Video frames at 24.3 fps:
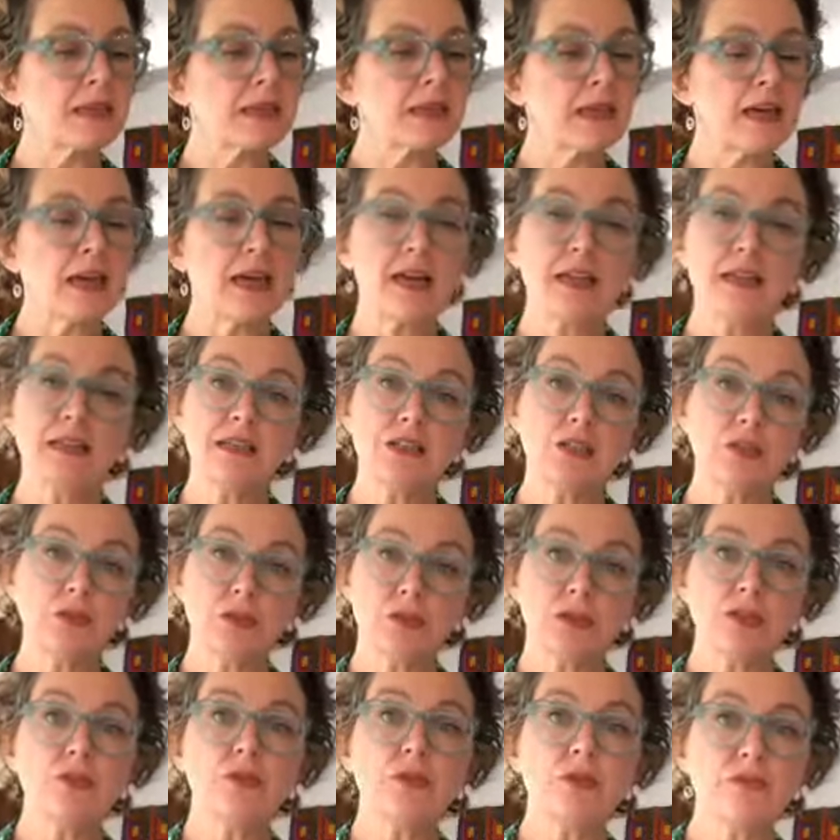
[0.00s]
And
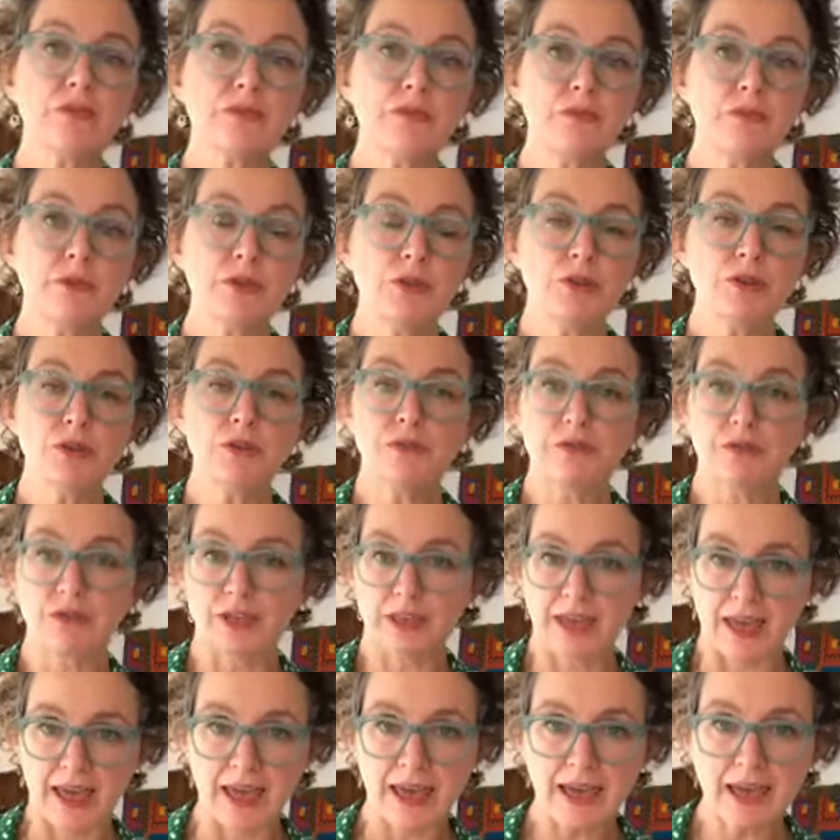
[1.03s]
you can
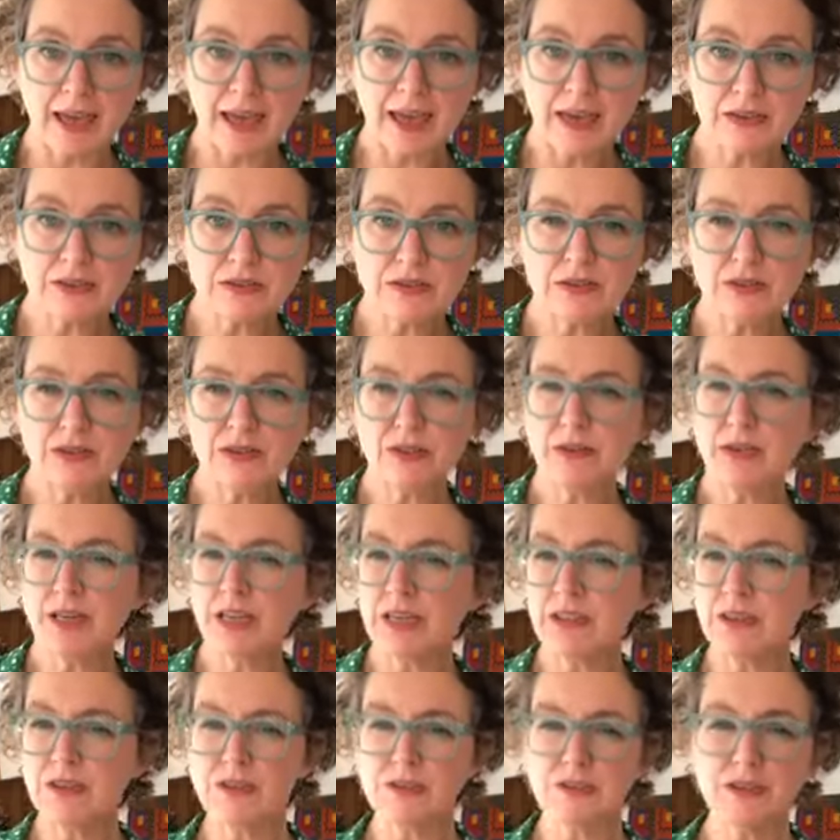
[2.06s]
forget how to do it,
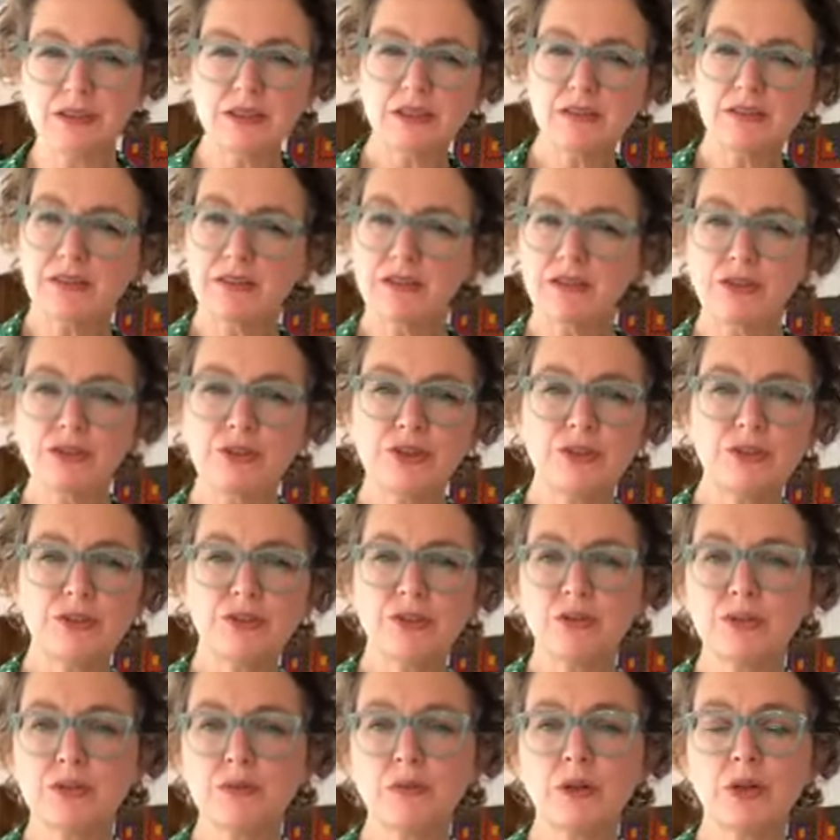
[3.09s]
and you need
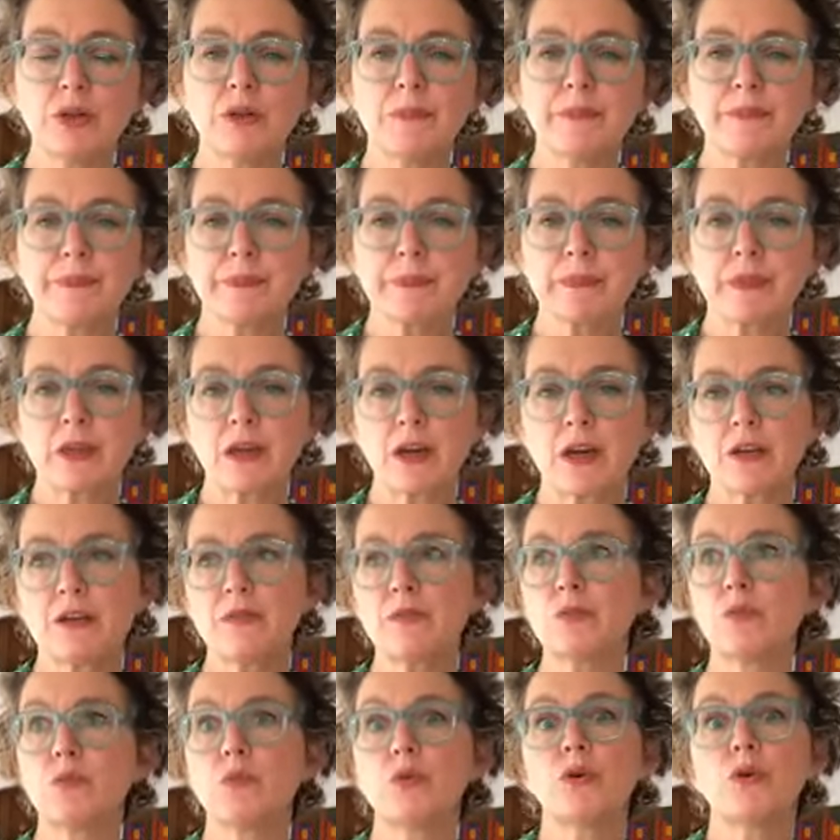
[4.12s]
to kind
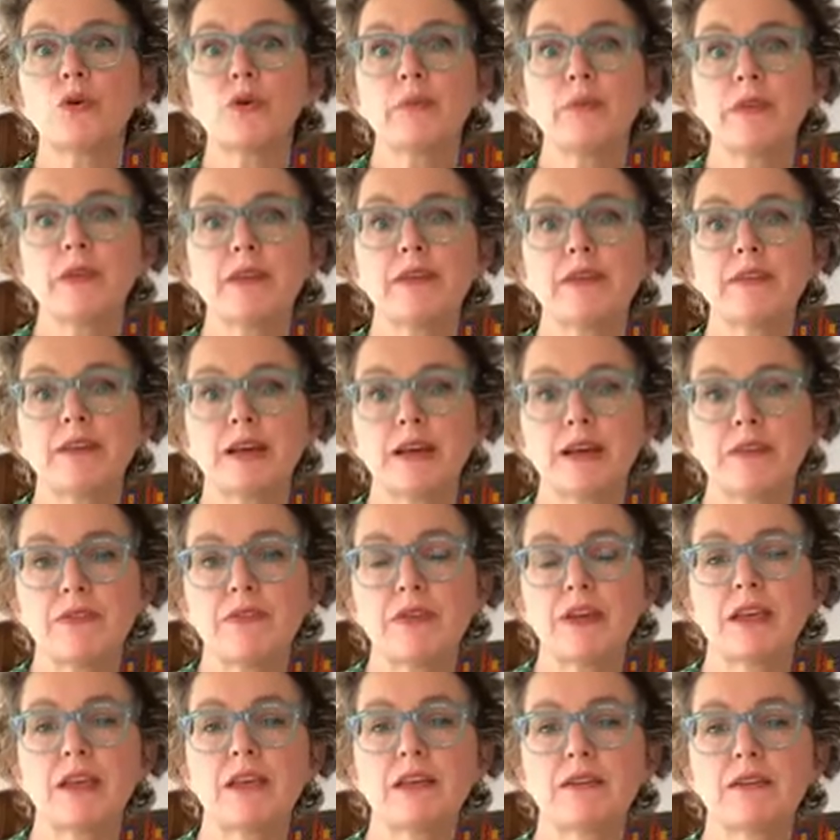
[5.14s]
of warm yourself
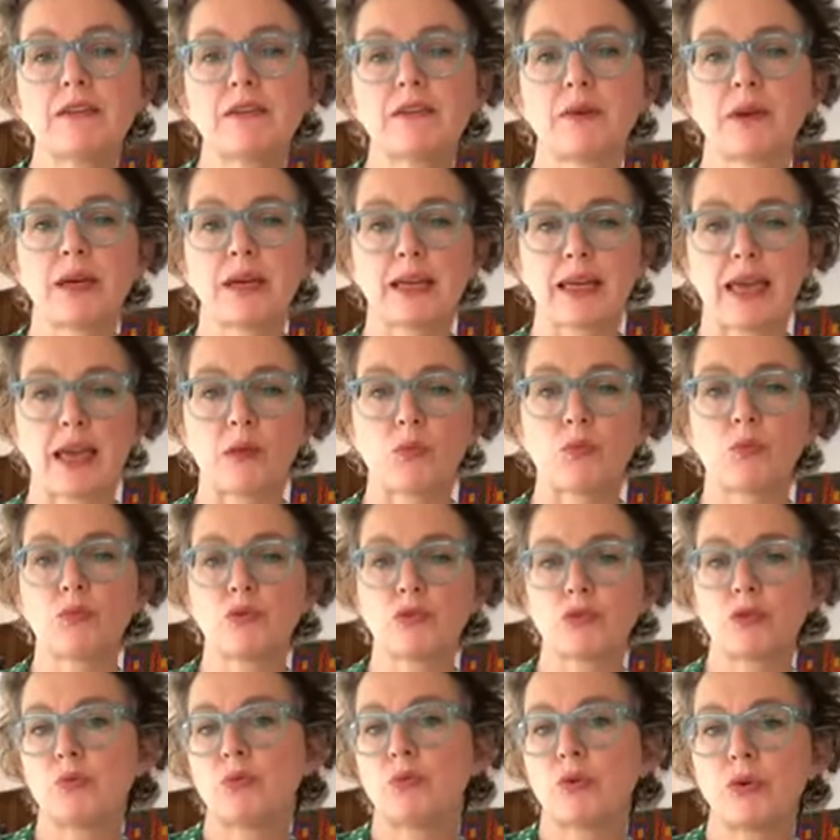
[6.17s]
into it again,
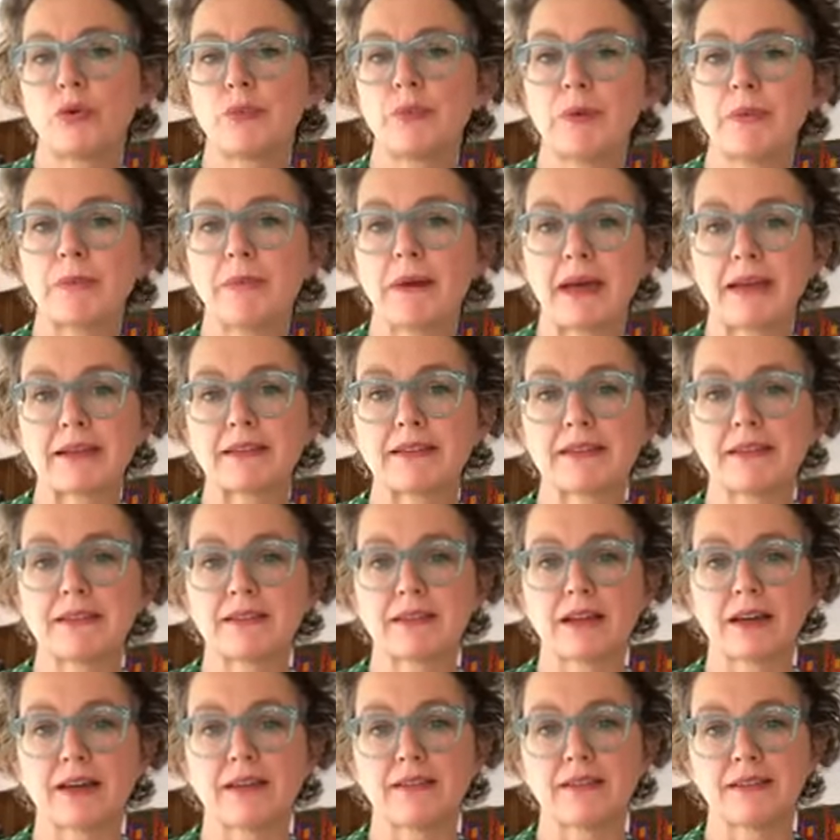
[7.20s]
do warm-up
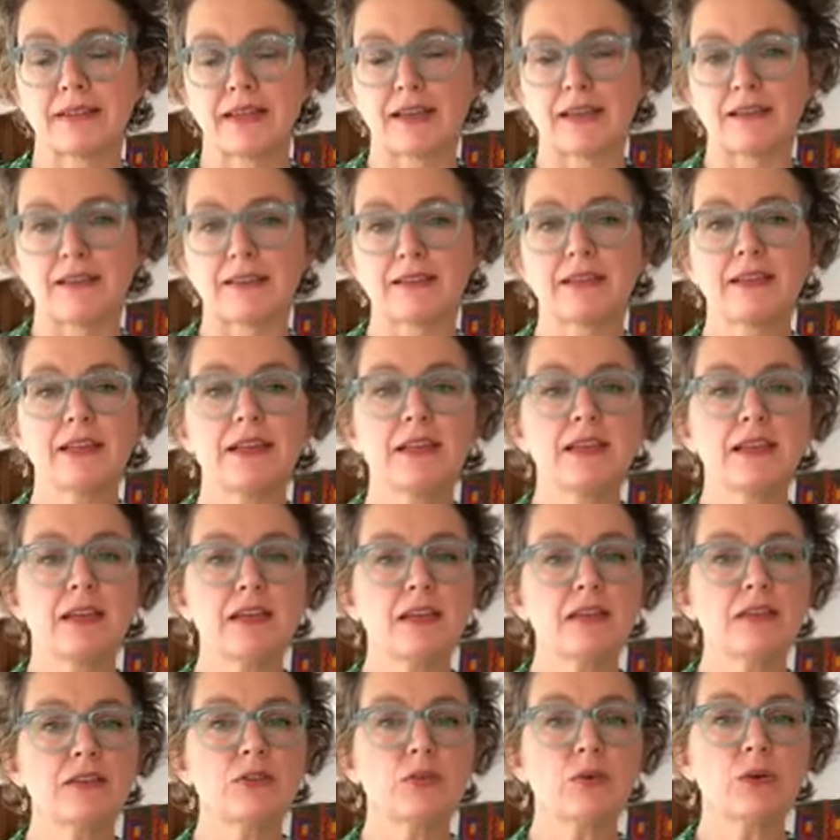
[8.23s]
exercises.
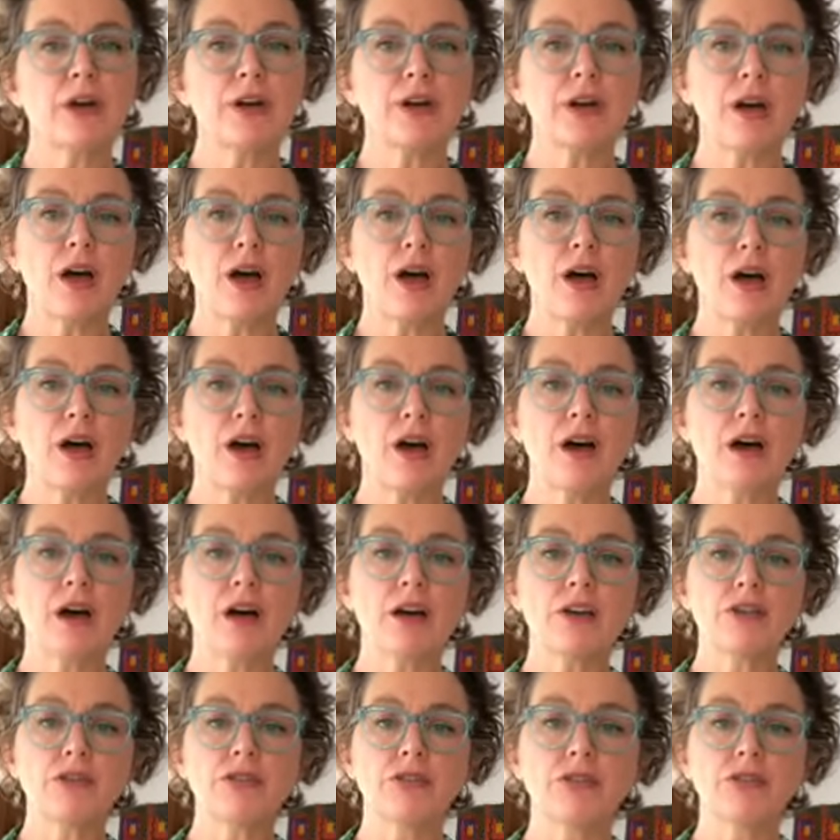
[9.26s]
It's quite
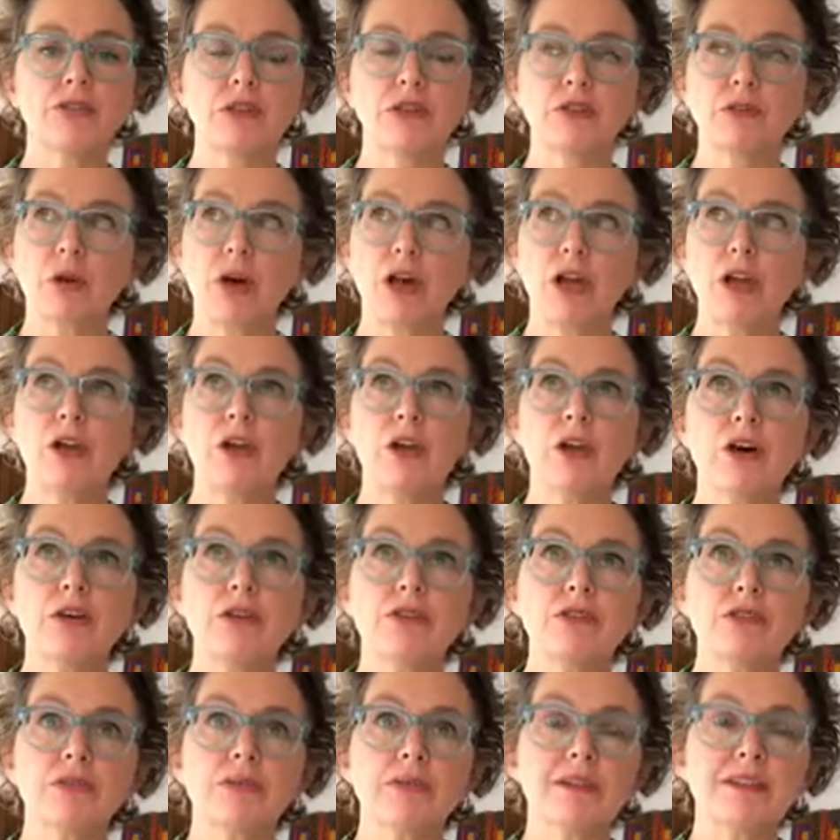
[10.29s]
harsh, it's quite a
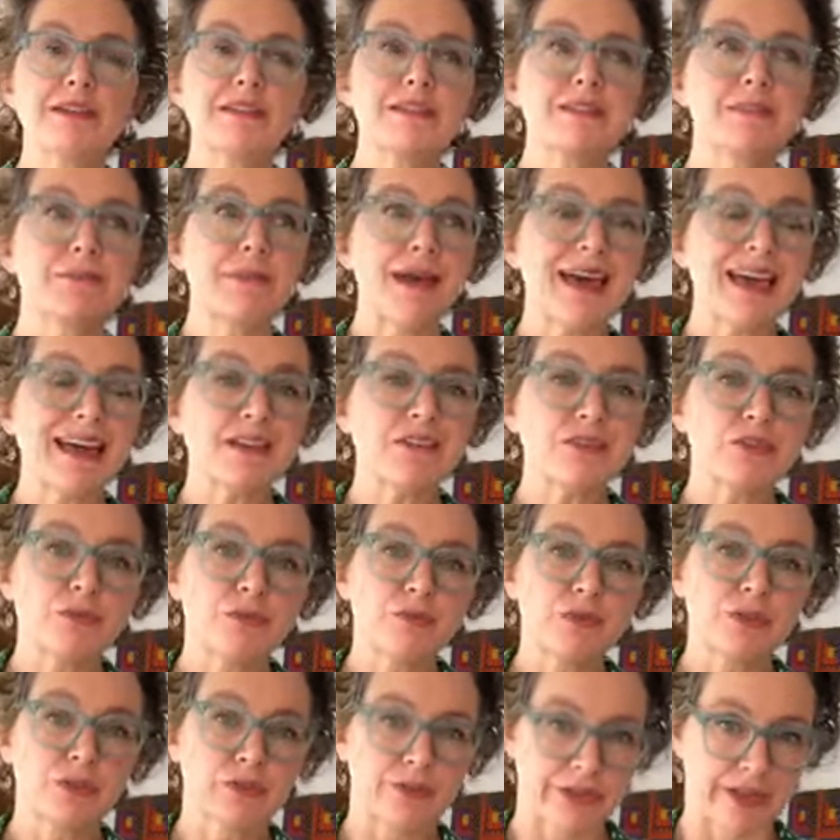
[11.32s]
lot to expect of
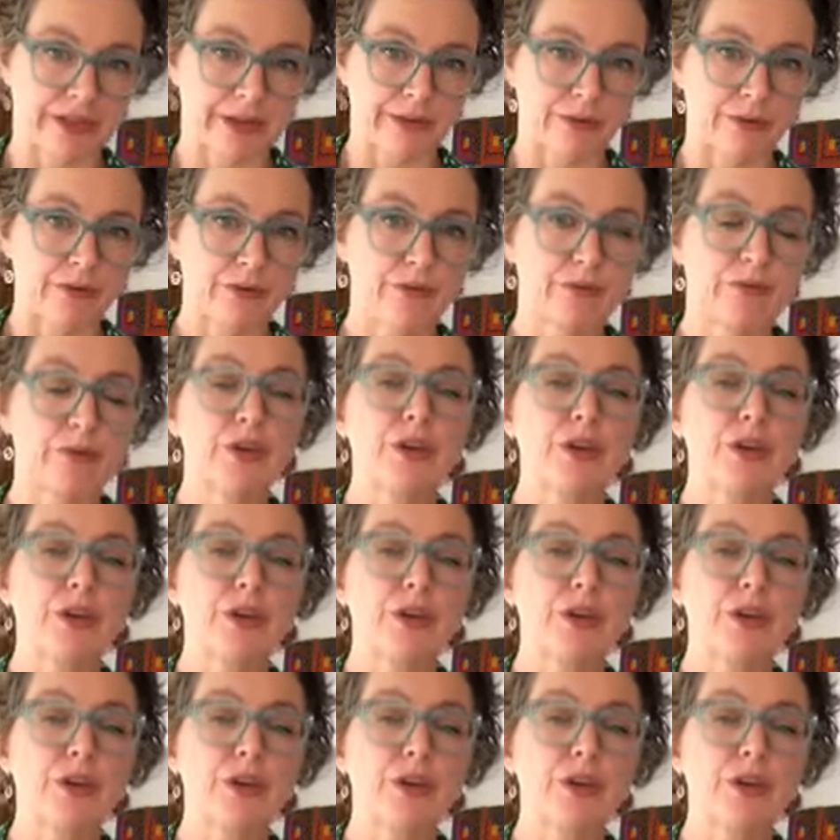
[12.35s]
yourself,